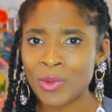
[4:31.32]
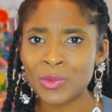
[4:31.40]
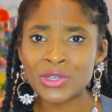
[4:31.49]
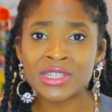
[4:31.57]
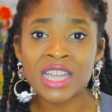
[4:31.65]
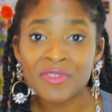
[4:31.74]
we were
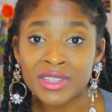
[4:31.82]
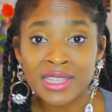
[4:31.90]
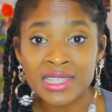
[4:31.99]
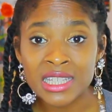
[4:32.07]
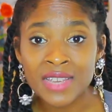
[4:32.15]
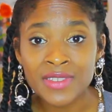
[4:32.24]
stuffing the
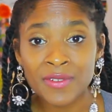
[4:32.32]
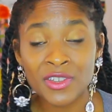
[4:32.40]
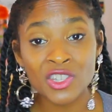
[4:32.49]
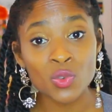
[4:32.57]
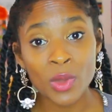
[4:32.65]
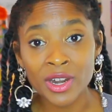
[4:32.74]
sleeves of a
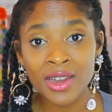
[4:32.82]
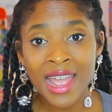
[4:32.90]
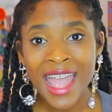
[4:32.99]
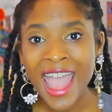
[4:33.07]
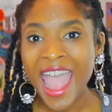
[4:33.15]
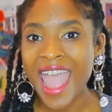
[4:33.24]
sweater
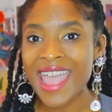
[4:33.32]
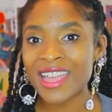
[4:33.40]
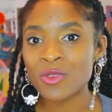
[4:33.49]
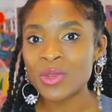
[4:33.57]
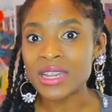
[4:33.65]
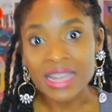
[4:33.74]

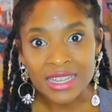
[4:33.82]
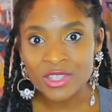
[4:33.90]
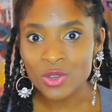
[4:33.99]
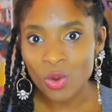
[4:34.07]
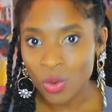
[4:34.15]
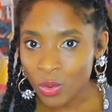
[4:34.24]
and we needed
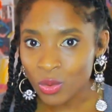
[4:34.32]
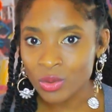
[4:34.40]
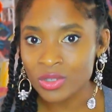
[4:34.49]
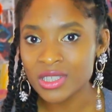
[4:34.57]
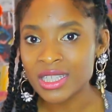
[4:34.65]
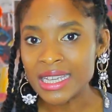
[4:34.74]
to
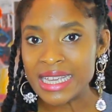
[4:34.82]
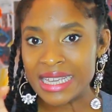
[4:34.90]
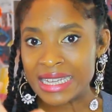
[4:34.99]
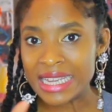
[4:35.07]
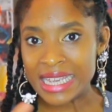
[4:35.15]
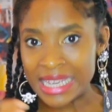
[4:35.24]
hold
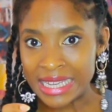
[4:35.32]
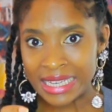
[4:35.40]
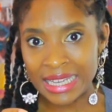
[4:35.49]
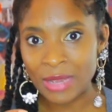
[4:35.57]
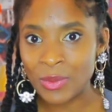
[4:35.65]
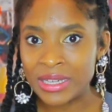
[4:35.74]
it in,
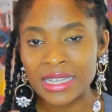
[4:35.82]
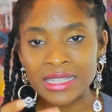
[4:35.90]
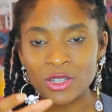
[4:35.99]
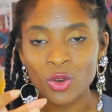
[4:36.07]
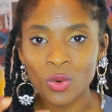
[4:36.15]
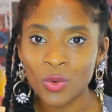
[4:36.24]
like we needed
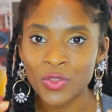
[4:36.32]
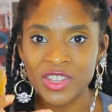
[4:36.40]
to hold